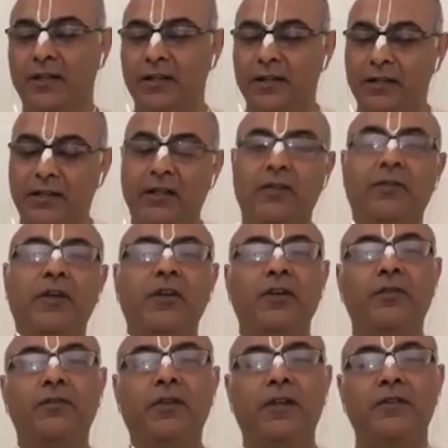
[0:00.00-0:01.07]
giving
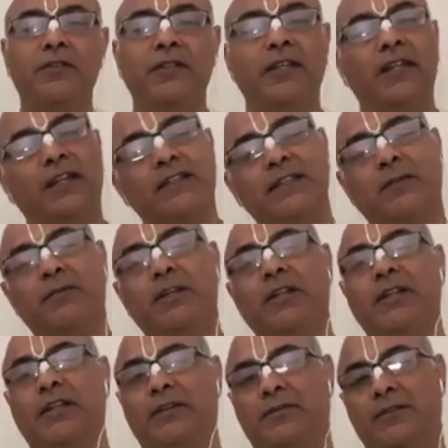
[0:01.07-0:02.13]
of gifts and accepting
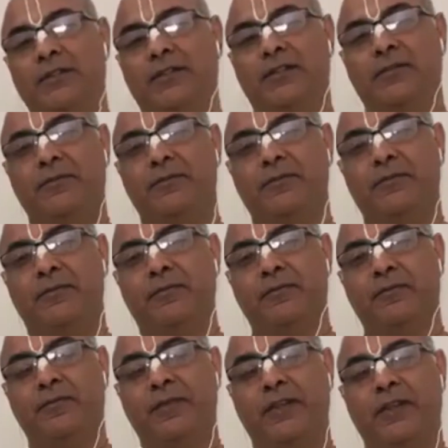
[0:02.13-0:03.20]
gifts.
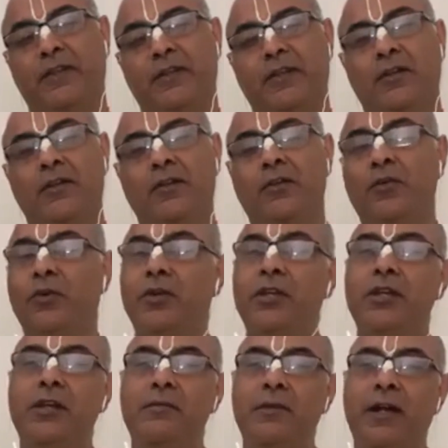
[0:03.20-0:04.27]

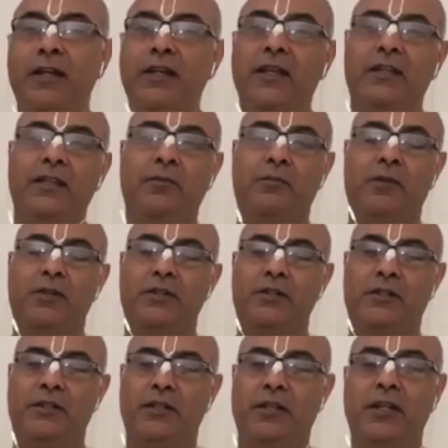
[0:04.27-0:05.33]
Guhyamakhyati
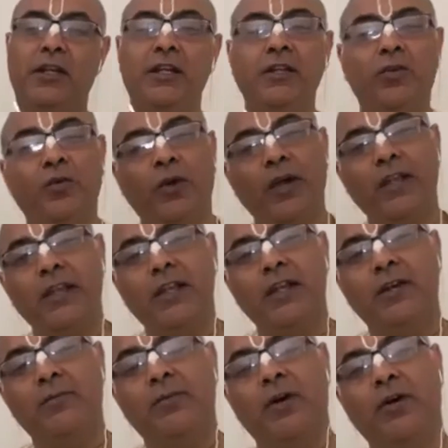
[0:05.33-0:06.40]
prichati, inquiring
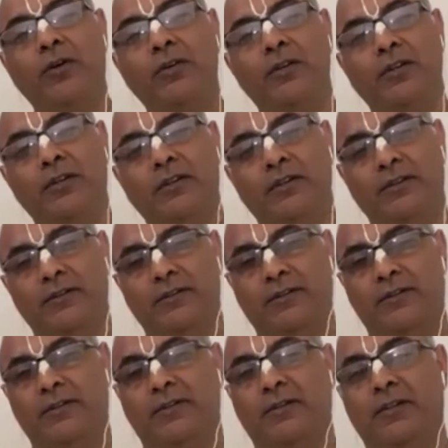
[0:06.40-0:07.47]
about
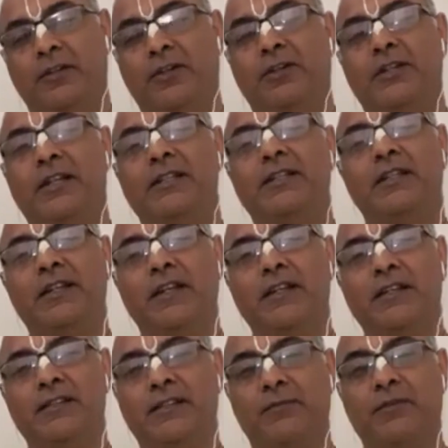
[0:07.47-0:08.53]

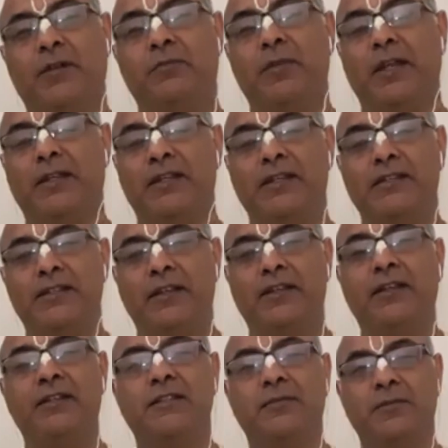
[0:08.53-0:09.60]
transcendental subject matters,
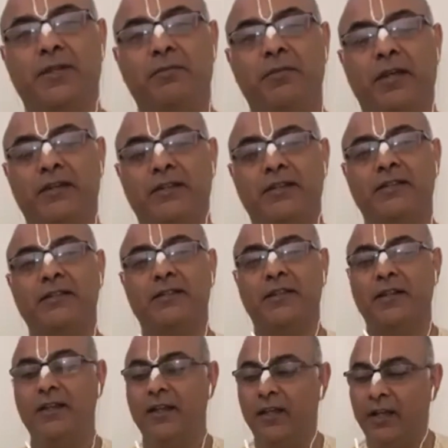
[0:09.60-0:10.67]
secret subject matters,
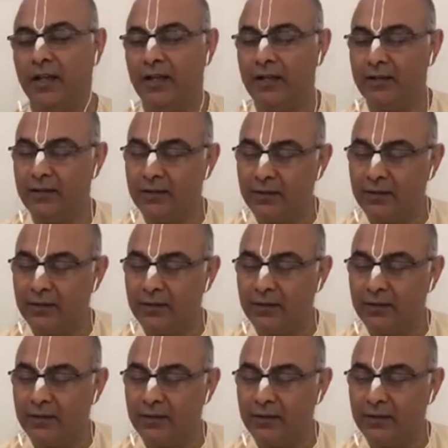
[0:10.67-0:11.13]
and